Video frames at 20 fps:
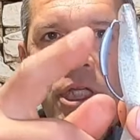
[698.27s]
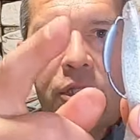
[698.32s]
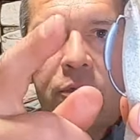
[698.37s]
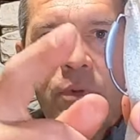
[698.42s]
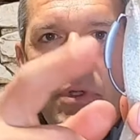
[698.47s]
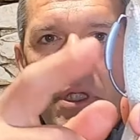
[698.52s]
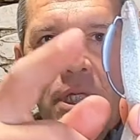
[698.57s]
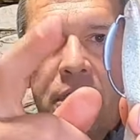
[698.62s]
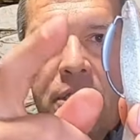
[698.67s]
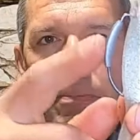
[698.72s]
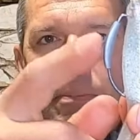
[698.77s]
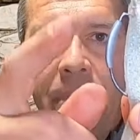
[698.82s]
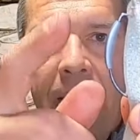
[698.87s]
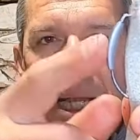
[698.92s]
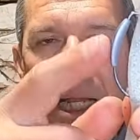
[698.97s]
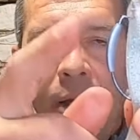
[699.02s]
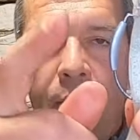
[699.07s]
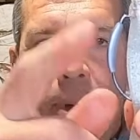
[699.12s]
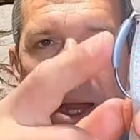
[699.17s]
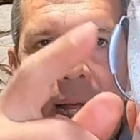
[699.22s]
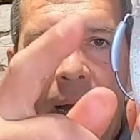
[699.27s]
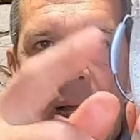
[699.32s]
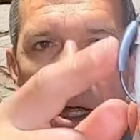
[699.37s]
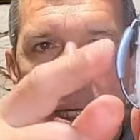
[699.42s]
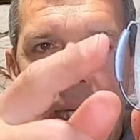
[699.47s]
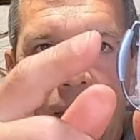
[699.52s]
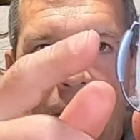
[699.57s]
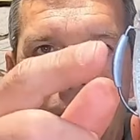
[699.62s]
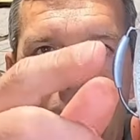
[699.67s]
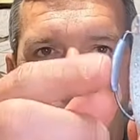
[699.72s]
this with this belly weight
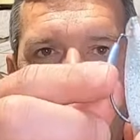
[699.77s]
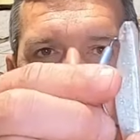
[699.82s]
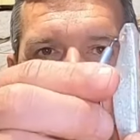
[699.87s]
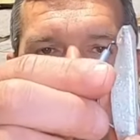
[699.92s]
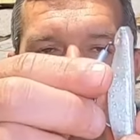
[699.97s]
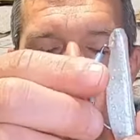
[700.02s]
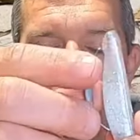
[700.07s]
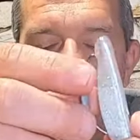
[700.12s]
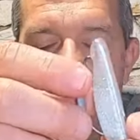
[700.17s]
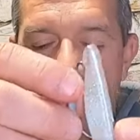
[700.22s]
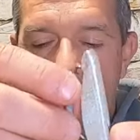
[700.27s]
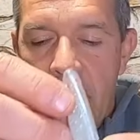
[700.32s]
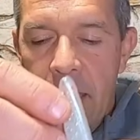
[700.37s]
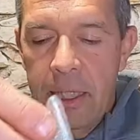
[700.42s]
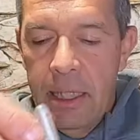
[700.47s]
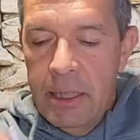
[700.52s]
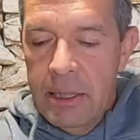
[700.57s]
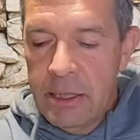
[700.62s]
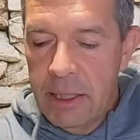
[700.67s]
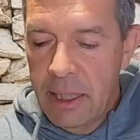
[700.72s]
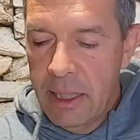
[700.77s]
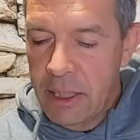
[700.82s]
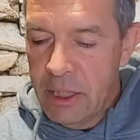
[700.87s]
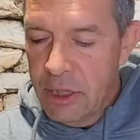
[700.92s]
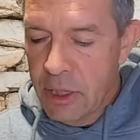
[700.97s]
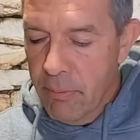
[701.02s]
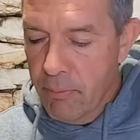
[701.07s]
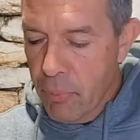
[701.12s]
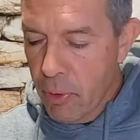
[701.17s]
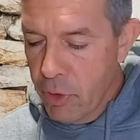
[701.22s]
on here. And this
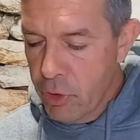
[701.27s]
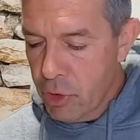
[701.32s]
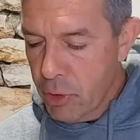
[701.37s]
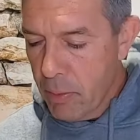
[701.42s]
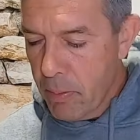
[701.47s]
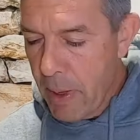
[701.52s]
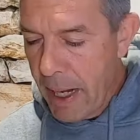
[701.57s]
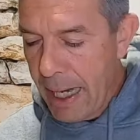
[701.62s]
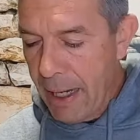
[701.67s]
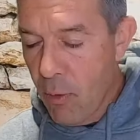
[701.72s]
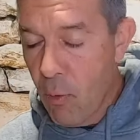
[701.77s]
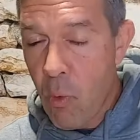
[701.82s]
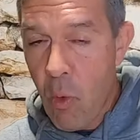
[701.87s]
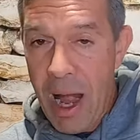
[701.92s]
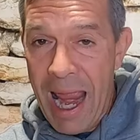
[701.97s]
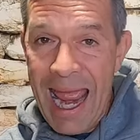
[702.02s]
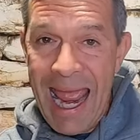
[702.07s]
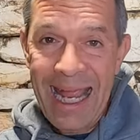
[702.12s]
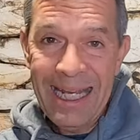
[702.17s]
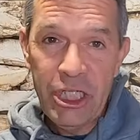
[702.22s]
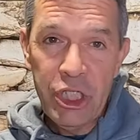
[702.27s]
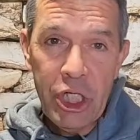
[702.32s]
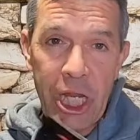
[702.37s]
is the Bruiser Bait Rad